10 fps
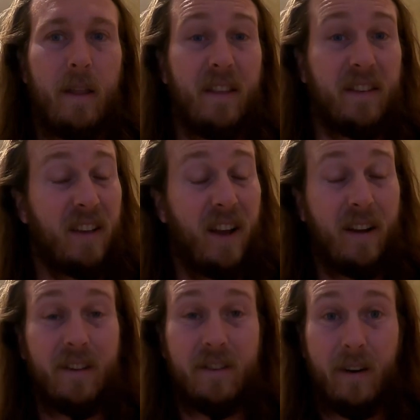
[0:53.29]
The
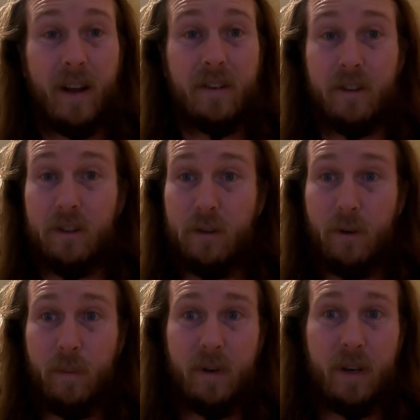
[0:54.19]
sagas are actually
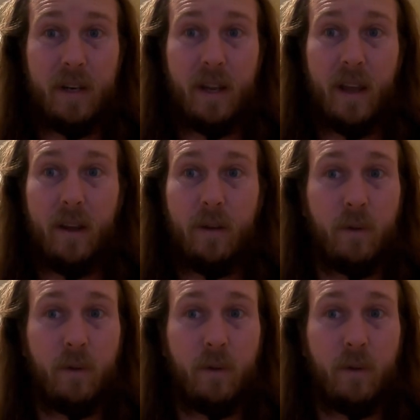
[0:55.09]
super detailed